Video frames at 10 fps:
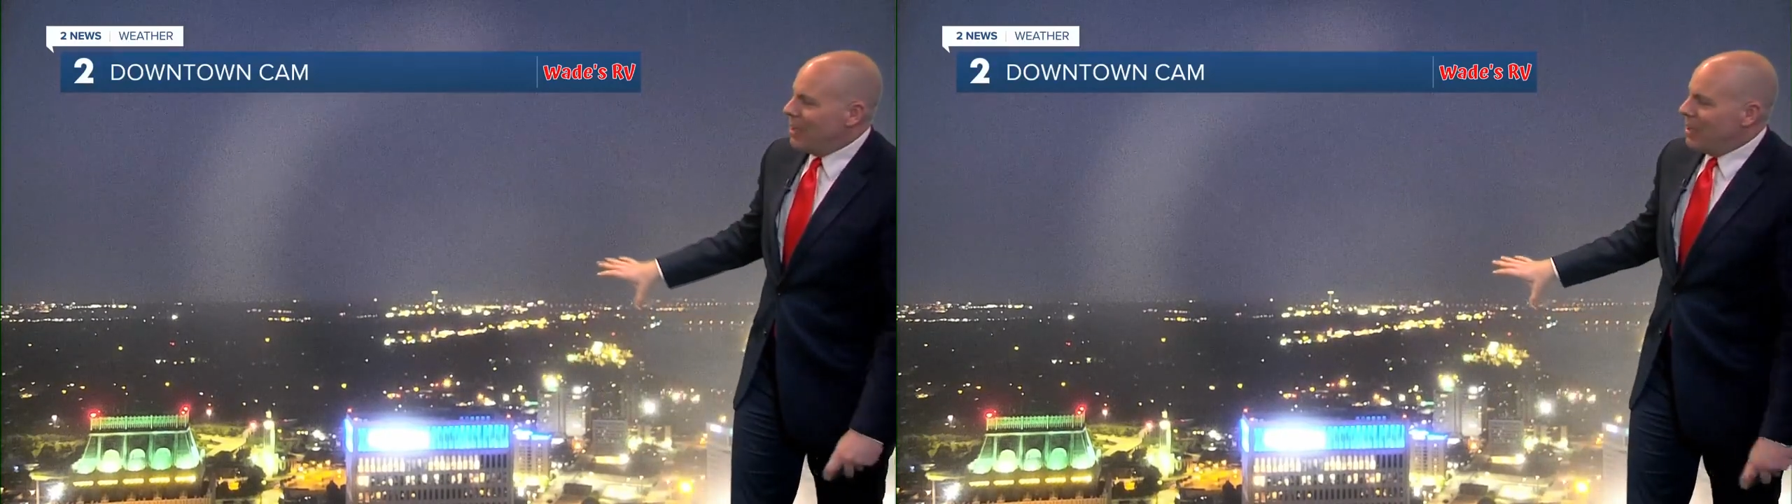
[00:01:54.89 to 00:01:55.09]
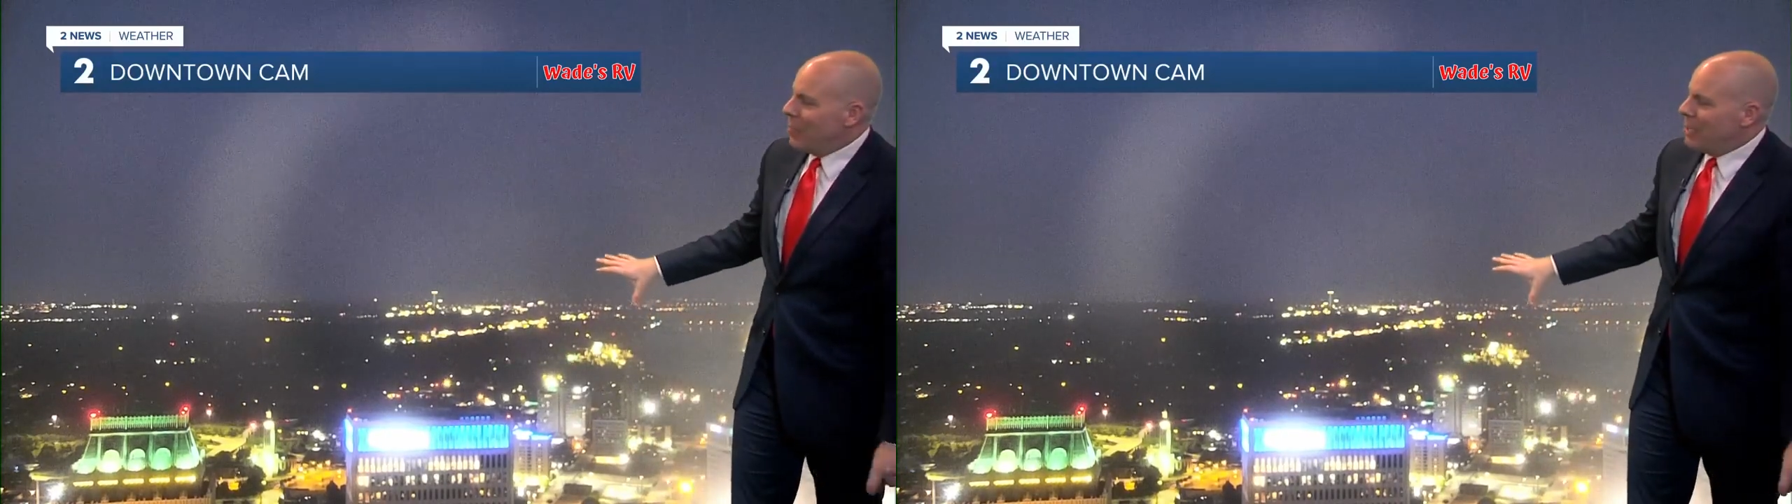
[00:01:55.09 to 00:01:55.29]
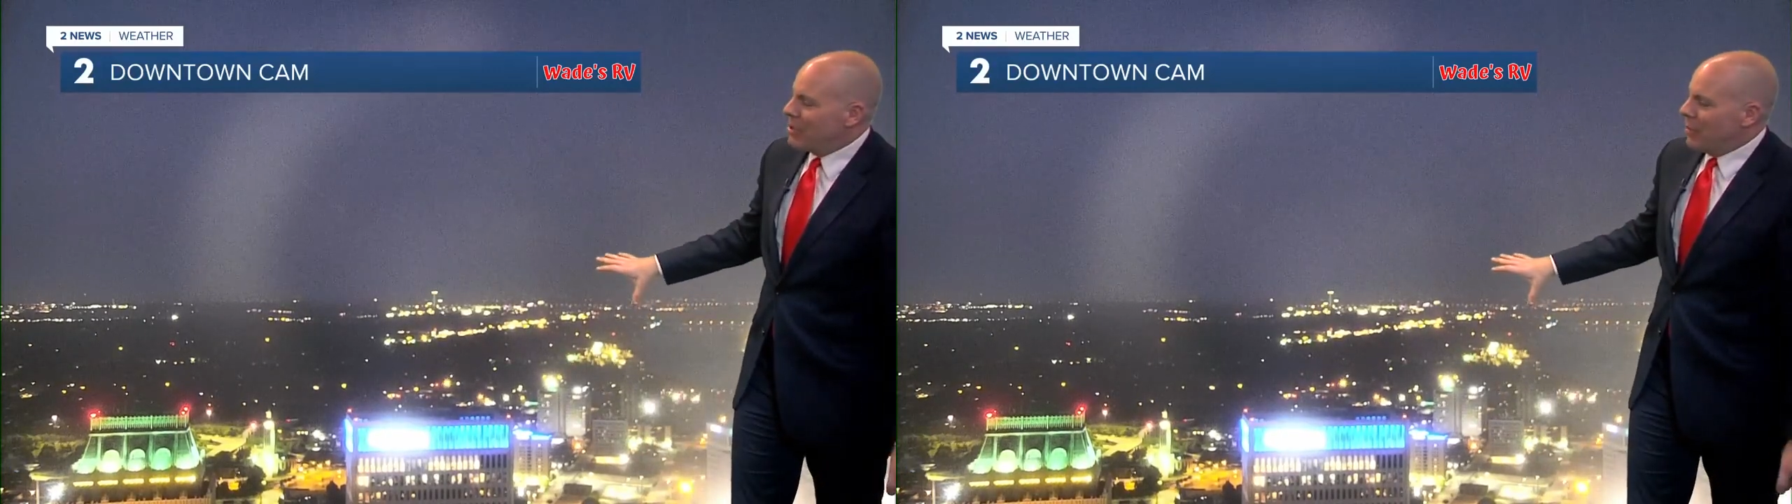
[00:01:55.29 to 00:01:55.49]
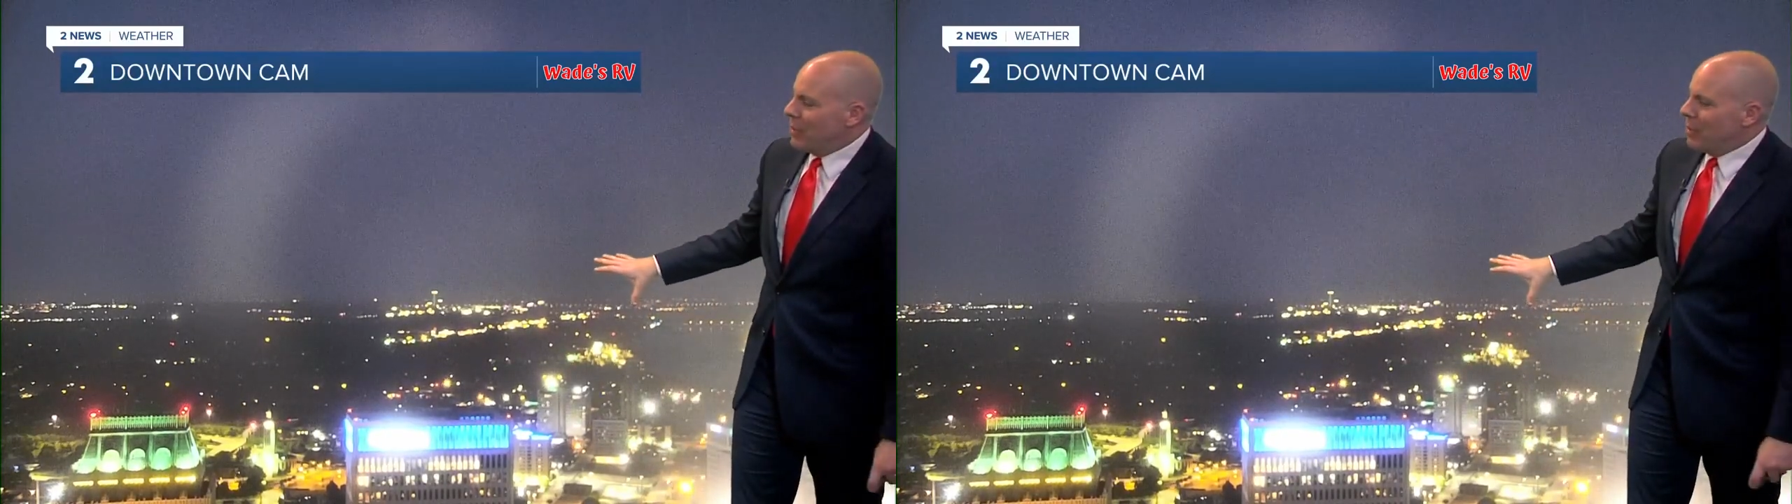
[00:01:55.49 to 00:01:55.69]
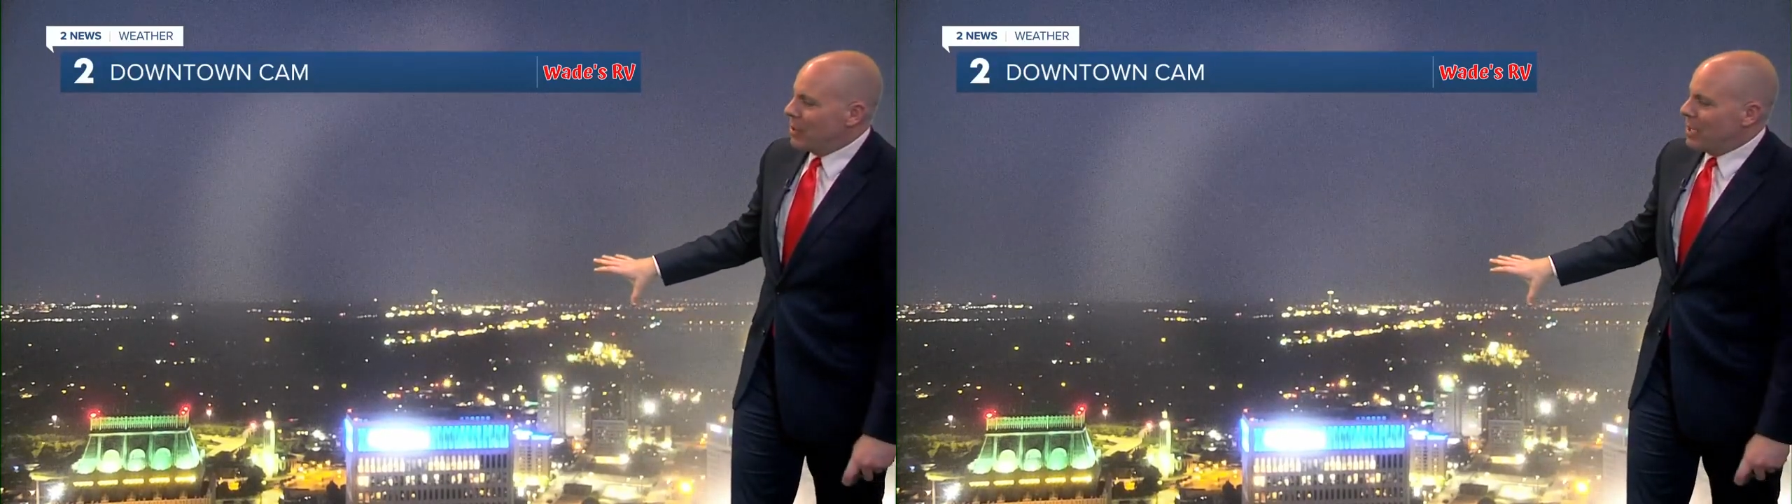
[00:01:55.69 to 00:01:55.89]
on the Wade's
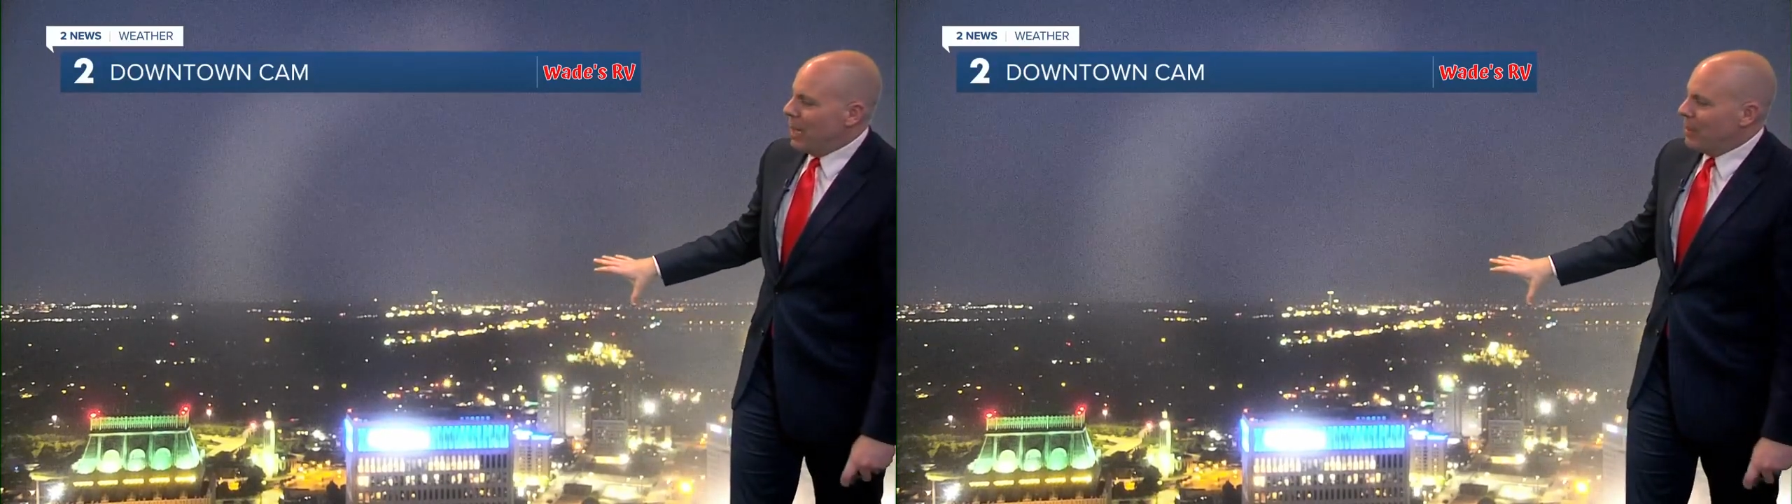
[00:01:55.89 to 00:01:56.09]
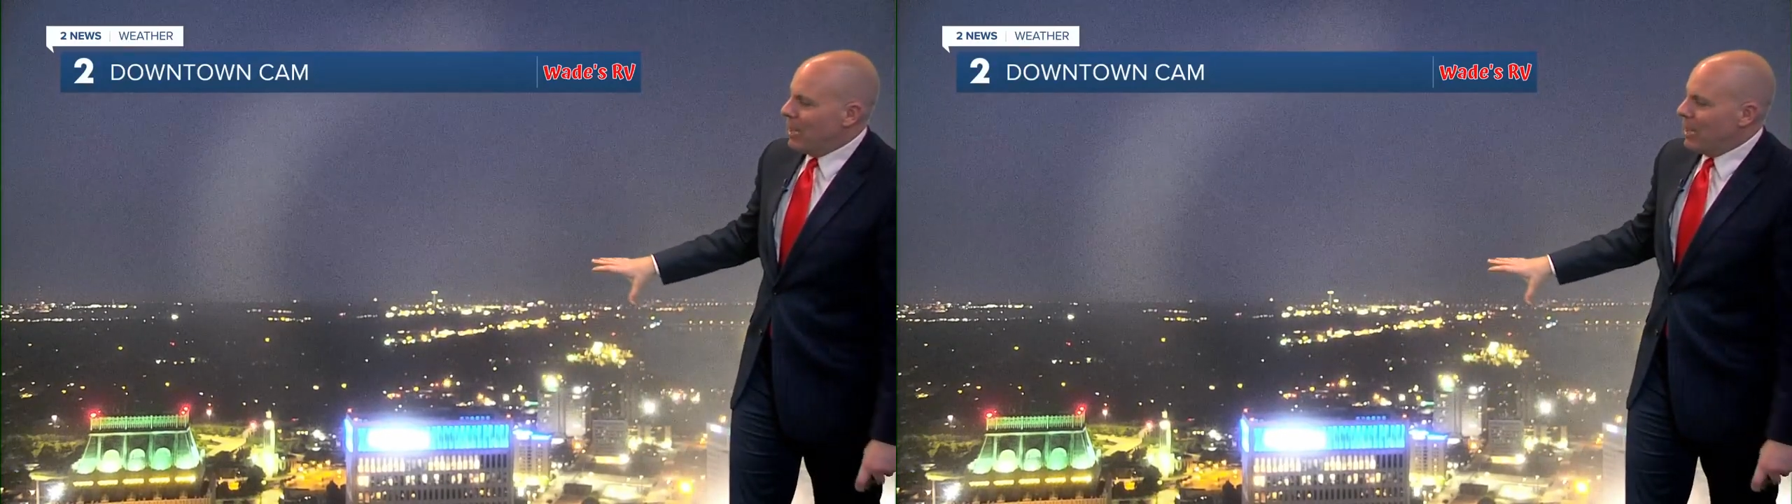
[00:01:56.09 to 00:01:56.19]
RV Weather Camera